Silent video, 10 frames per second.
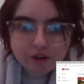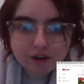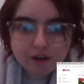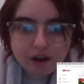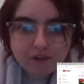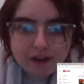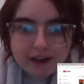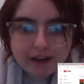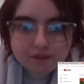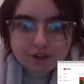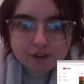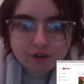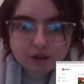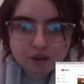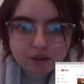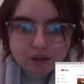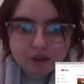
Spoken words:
start it off, I have to